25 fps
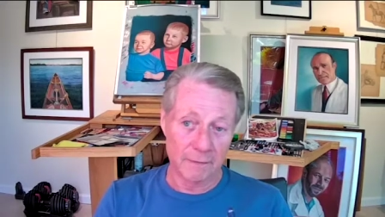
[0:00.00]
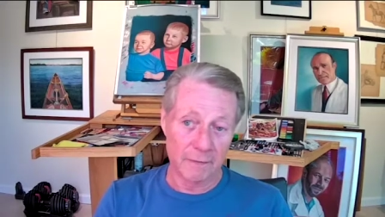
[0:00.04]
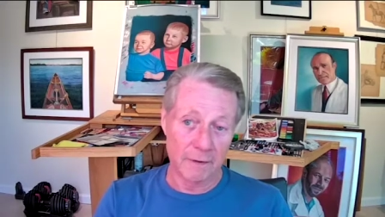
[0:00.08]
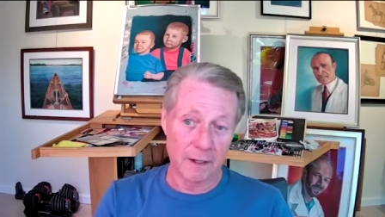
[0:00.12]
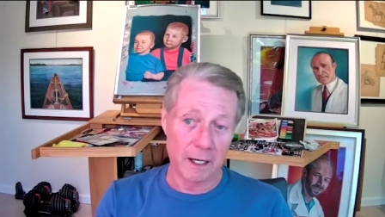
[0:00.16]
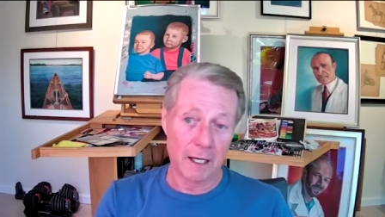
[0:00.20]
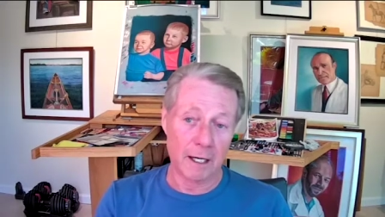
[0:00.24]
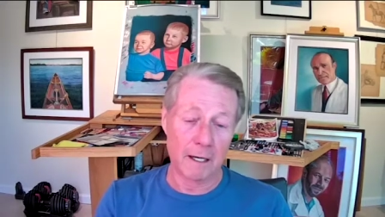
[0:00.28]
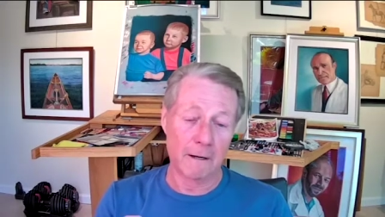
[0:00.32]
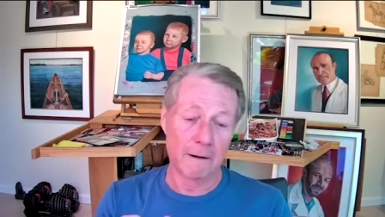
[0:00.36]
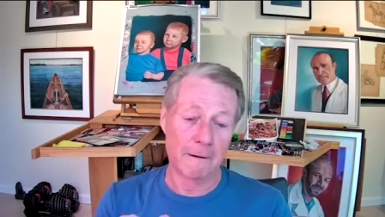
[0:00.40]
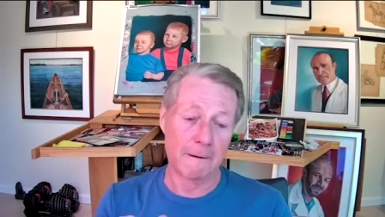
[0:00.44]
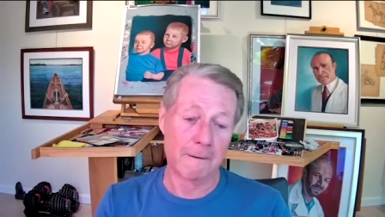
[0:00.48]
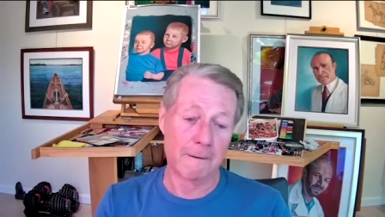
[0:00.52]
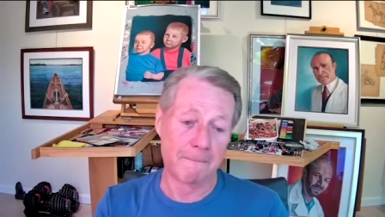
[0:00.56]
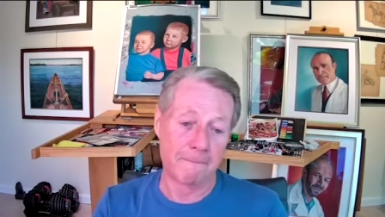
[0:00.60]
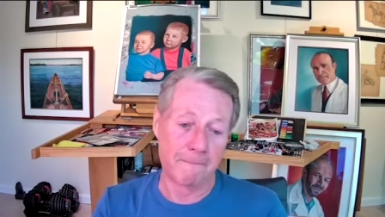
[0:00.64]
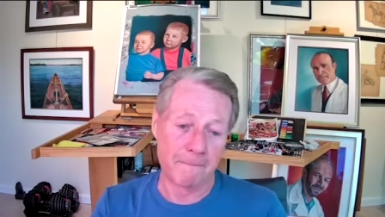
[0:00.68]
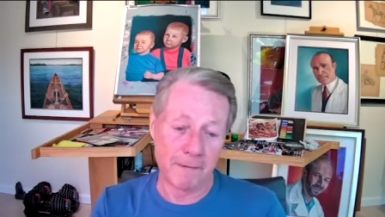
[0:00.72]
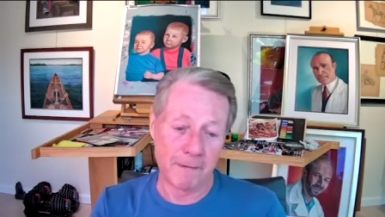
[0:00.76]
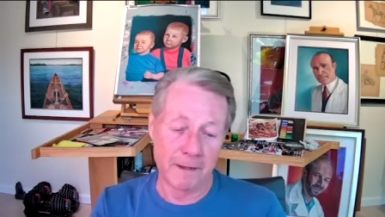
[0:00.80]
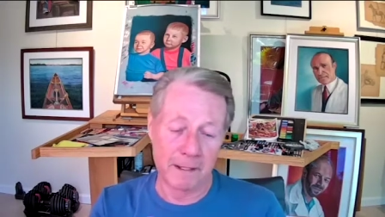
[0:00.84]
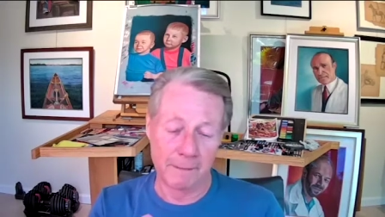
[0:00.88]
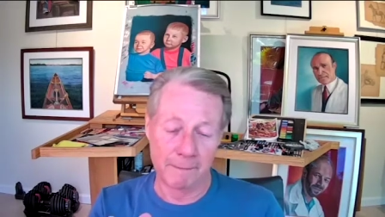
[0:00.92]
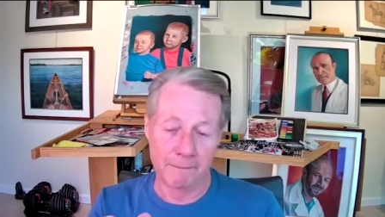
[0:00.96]

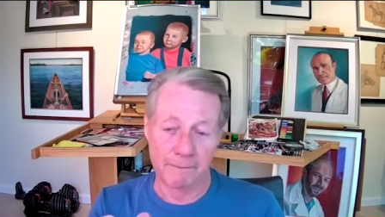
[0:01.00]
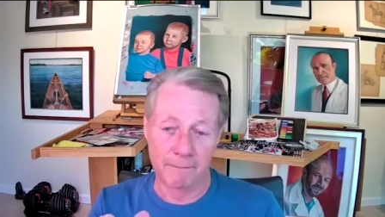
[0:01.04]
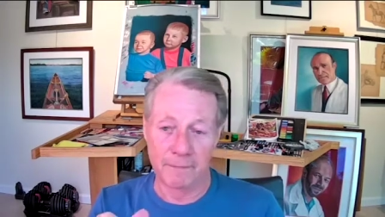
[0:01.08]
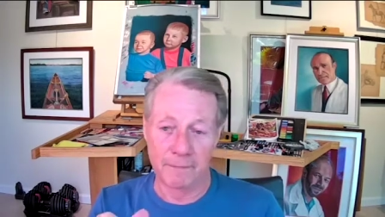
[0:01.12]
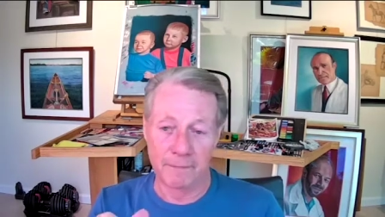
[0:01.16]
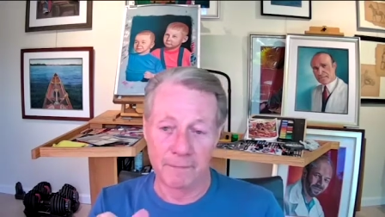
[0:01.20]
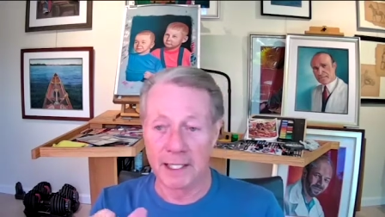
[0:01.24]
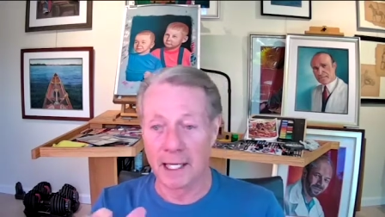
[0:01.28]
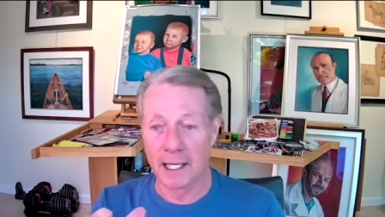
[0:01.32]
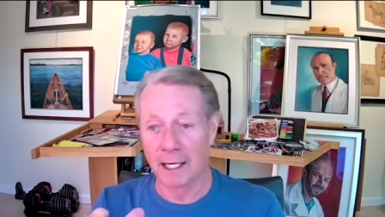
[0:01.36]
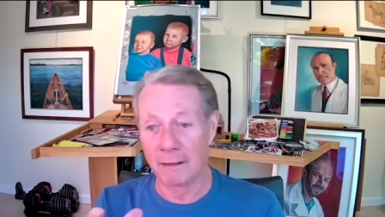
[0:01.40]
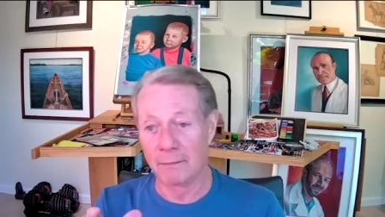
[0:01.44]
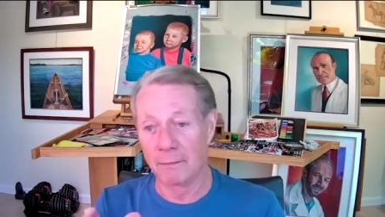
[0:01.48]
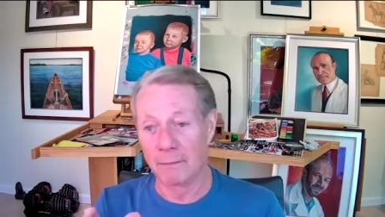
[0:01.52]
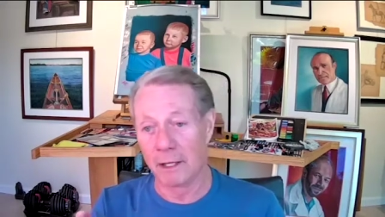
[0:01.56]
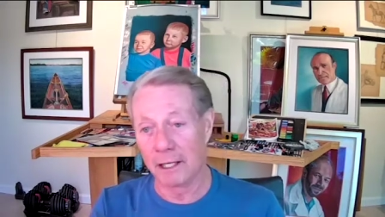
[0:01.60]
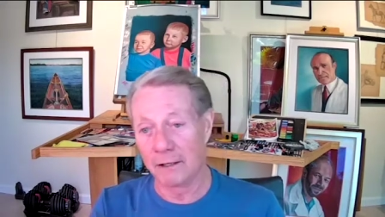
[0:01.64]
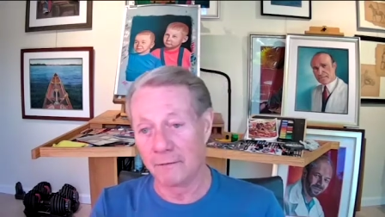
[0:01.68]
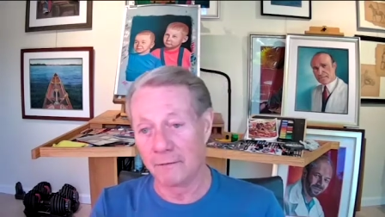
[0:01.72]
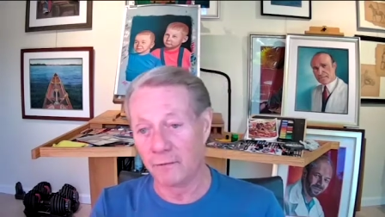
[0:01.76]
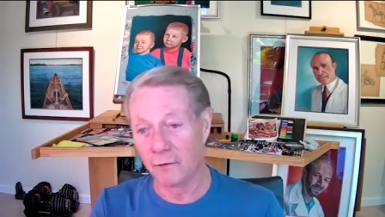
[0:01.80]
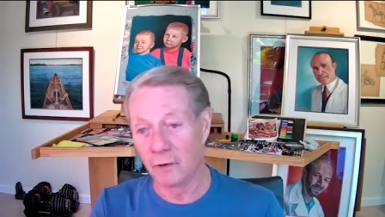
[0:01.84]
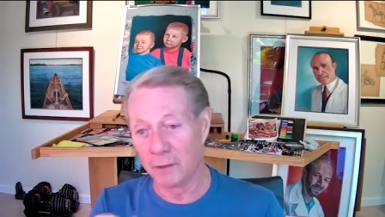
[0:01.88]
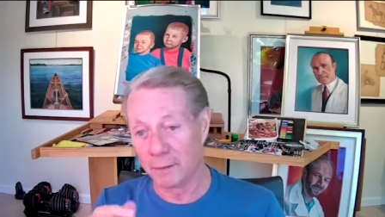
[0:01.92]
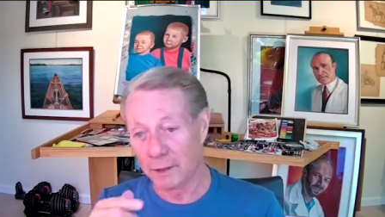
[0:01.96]
the antibody
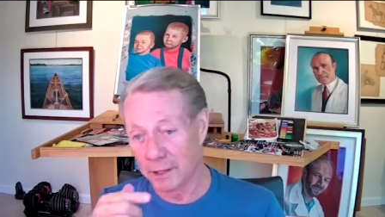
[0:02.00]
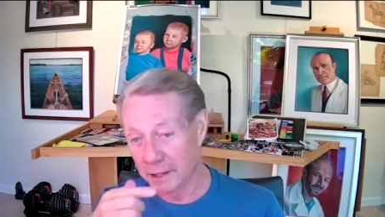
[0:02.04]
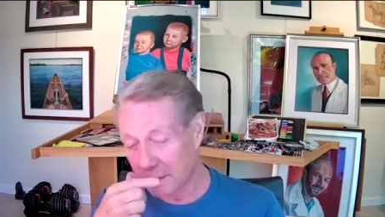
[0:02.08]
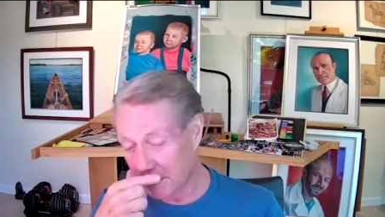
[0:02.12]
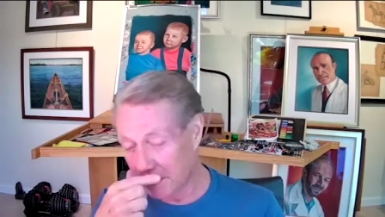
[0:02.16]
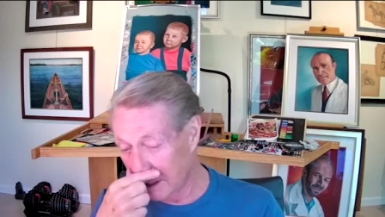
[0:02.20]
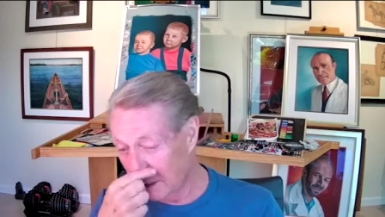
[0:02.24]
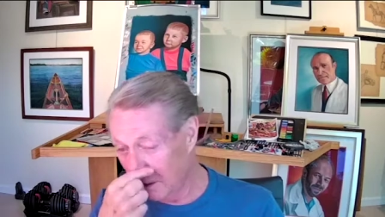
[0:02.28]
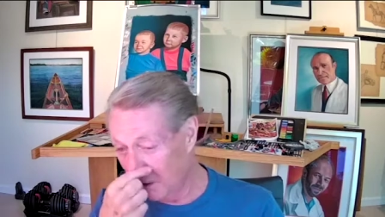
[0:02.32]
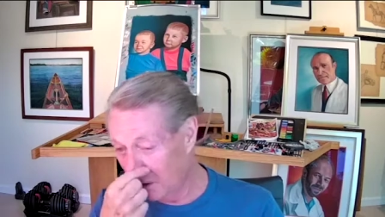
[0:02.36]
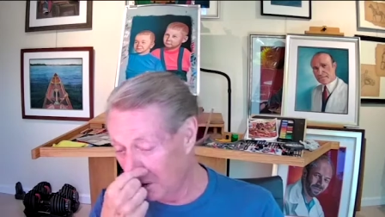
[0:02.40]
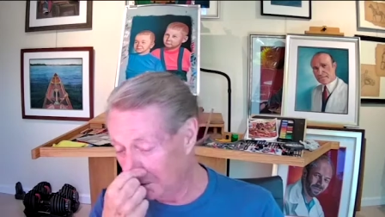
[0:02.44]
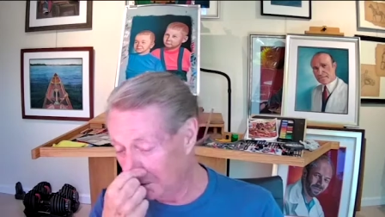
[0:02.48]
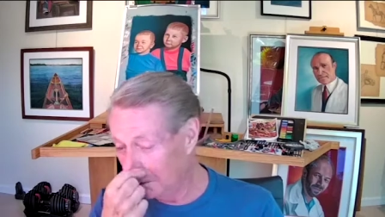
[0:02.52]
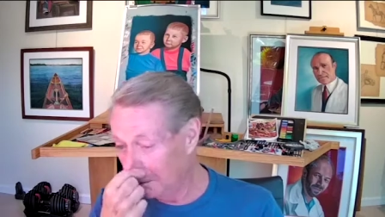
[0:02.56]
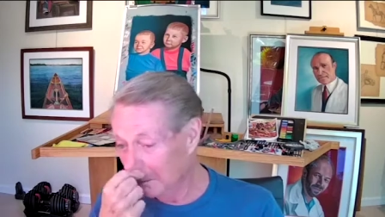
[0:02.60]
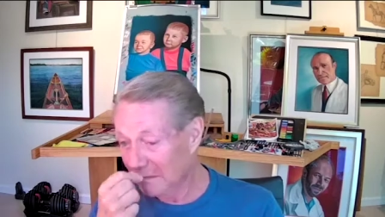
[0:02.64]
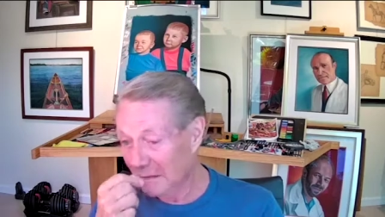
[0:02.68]
forming cell